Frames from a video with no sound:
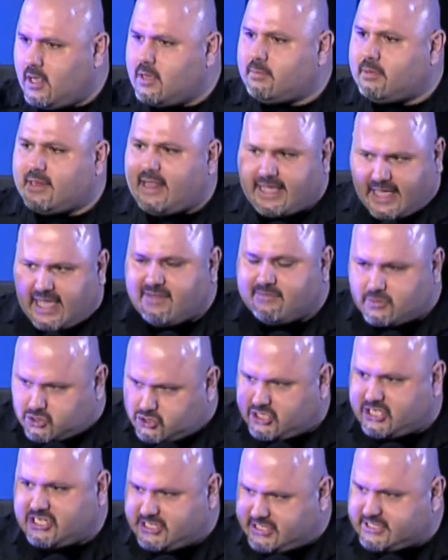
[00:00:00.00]
but like evil
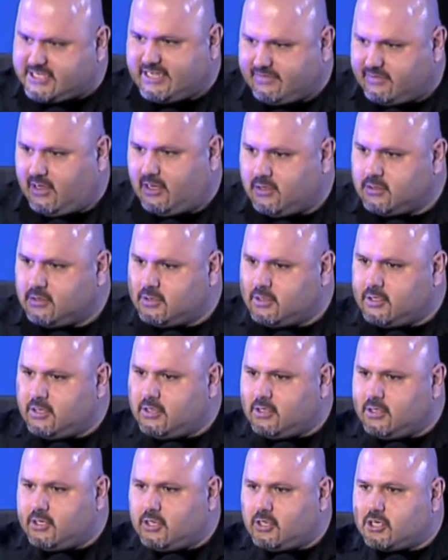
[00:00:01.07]
genius evil
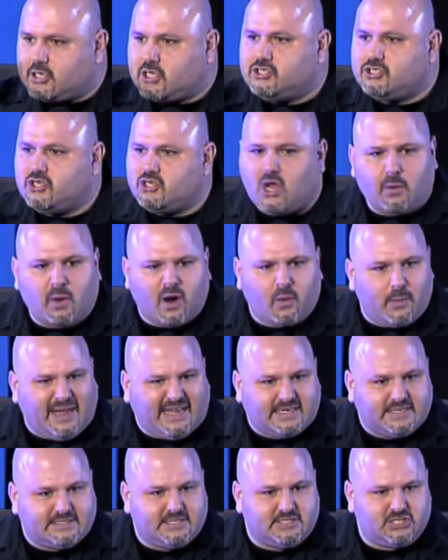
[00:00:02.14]
because you know our
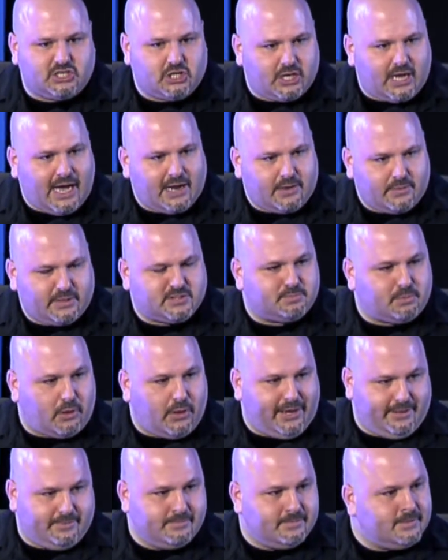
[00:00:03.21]
weaknesses and you know how to exploit
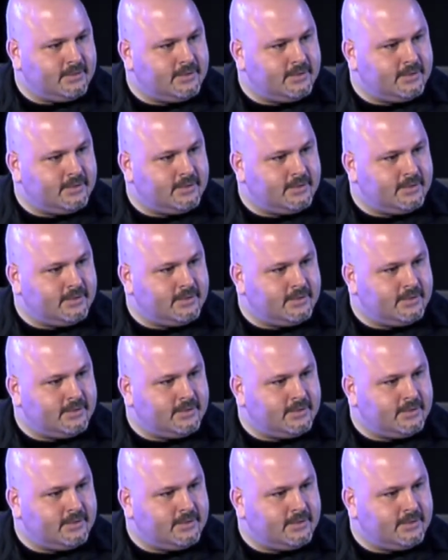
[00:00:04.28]
them.